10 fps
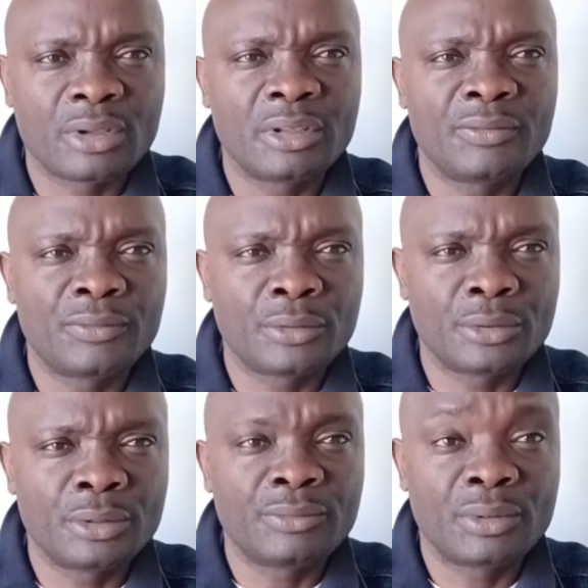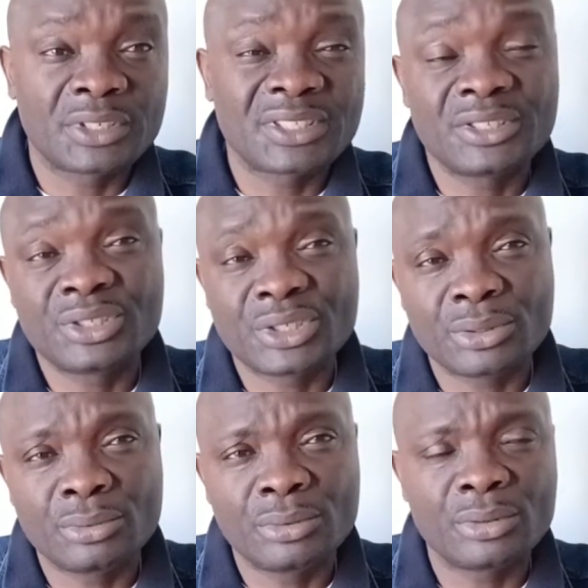If you are still in
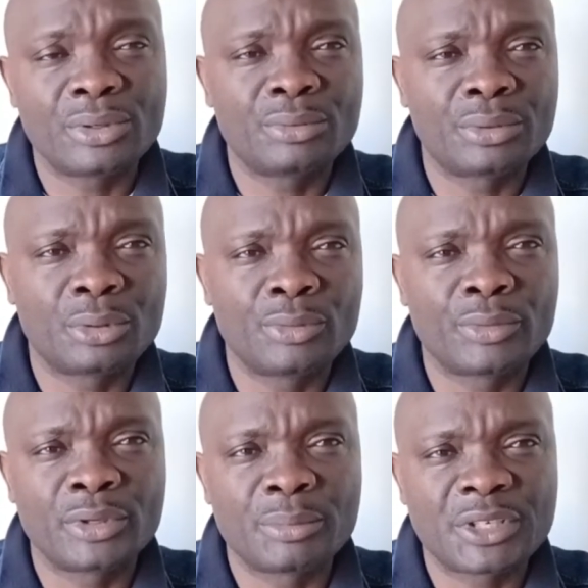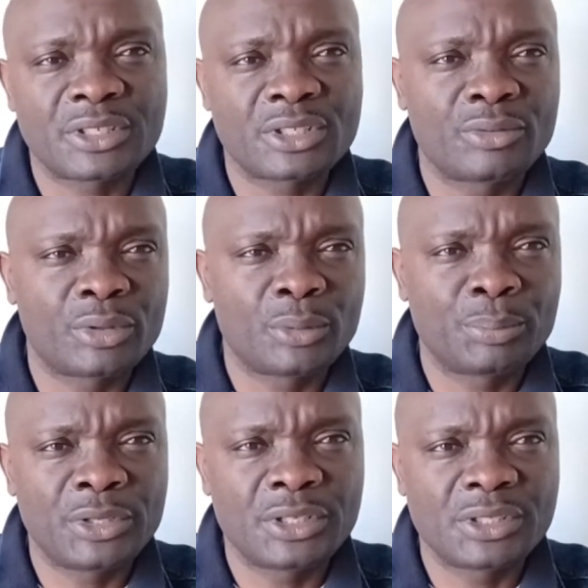school or you want to go for your master's or your
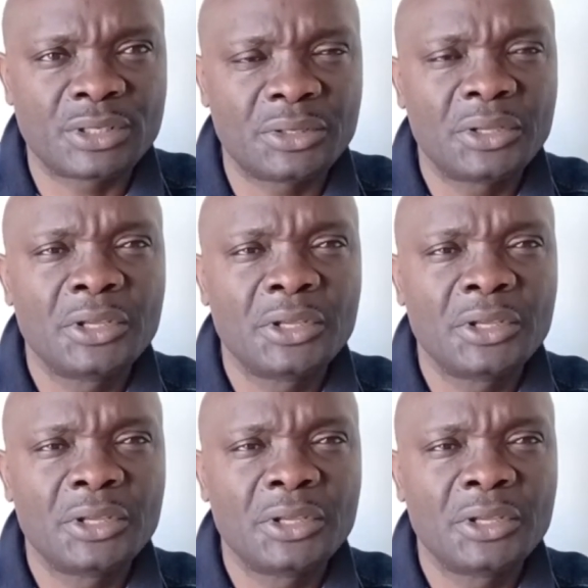PhD,